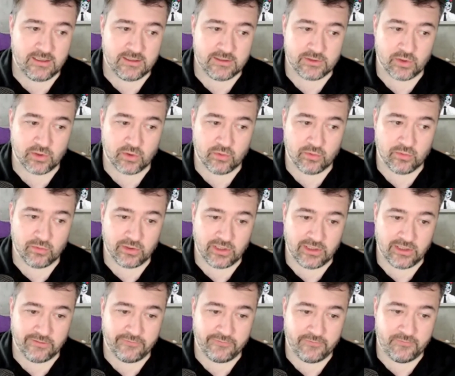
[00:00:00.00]
So
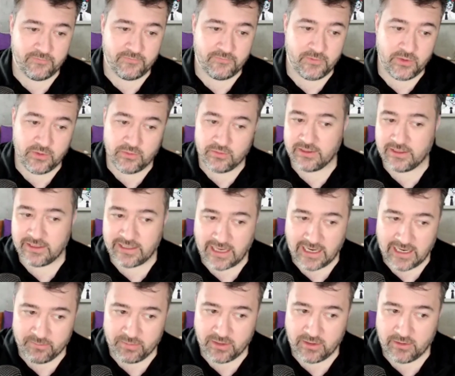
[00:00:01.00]
if you think
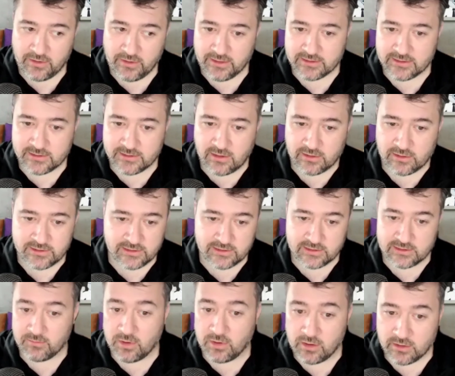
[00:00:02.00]
app layering is causing
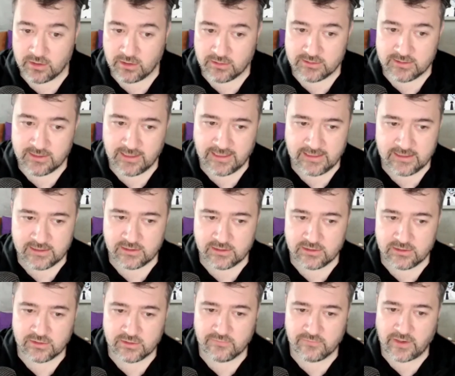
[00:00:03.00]
some logon delays in
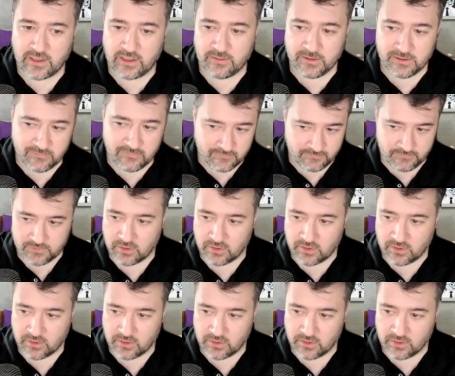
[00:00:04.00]
your environment,